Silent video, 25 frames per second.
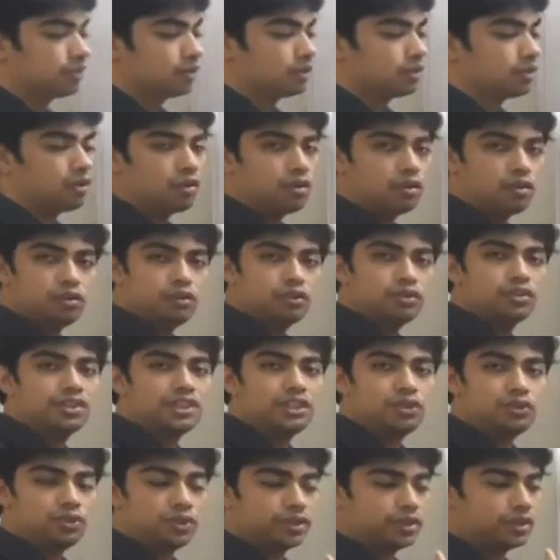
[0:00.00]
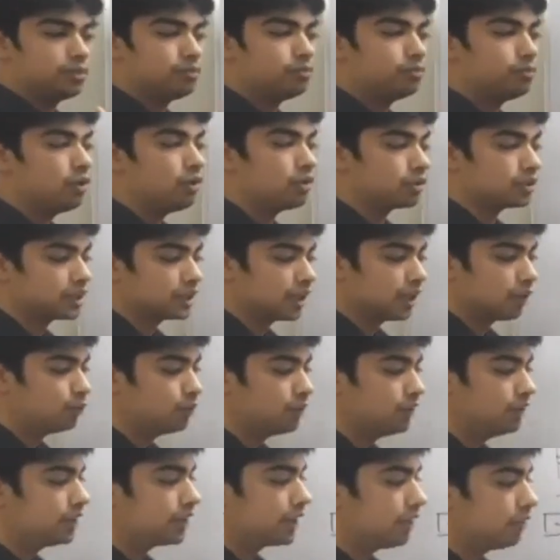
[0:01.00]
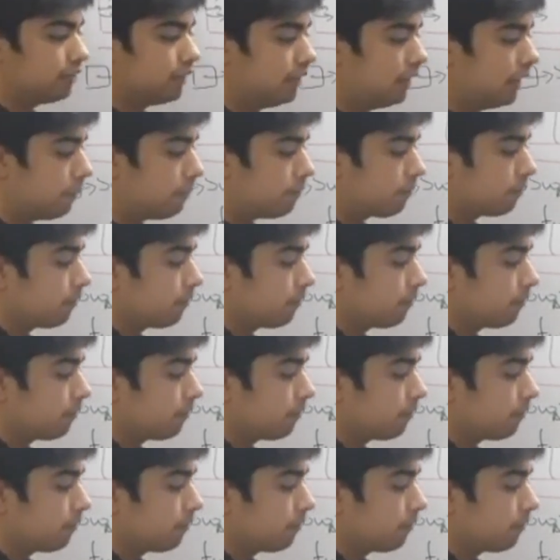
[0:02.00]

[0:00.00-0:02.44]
all those saturation blocks will travel